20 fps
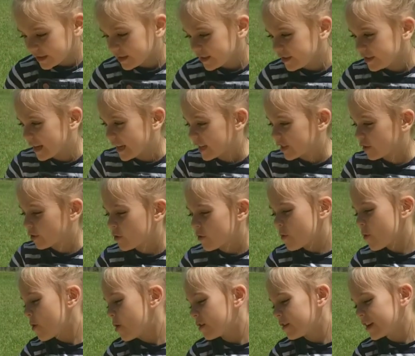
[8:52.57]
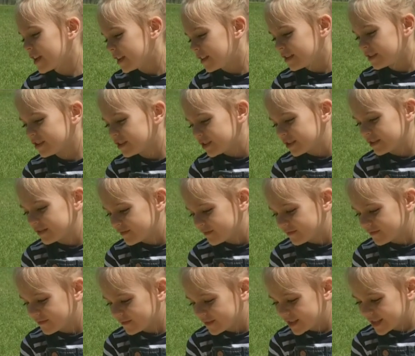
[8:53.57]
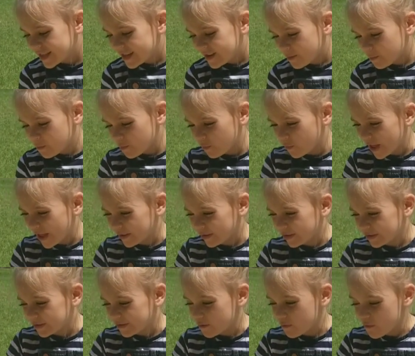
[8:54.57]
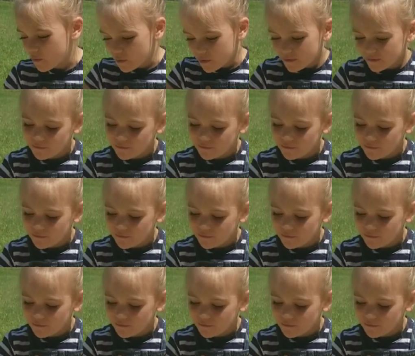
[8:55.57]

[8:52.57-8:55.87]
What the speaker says: Shake the orange. Ooh, that looks cool.